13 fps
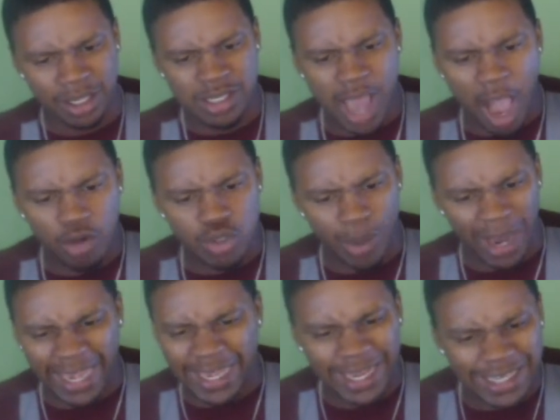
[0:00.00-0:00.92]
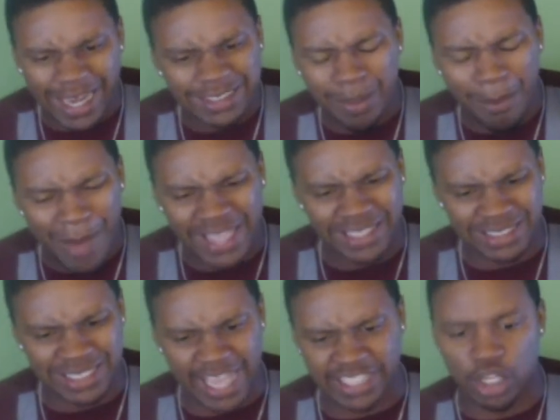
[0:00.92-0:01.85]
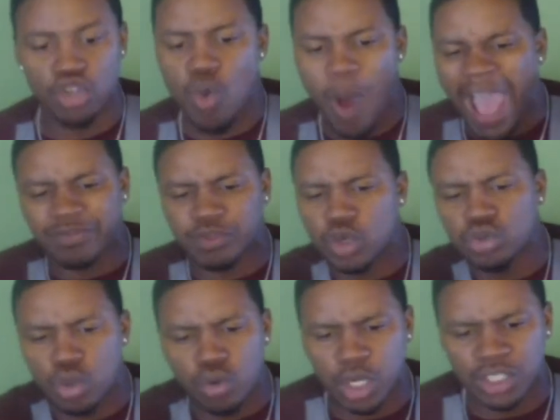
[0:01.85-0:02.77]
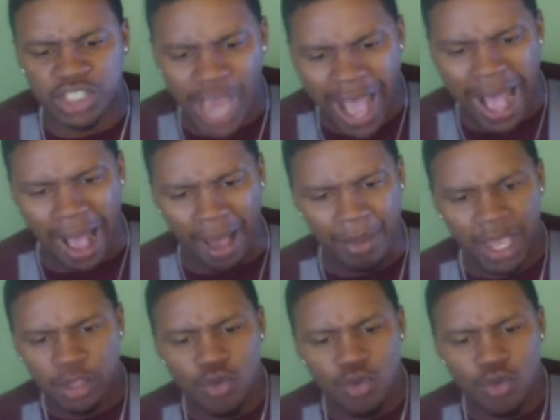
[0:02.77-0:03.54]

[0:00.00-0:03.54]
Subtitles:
No, you idiot, that doesn't make sense. You have to do your job.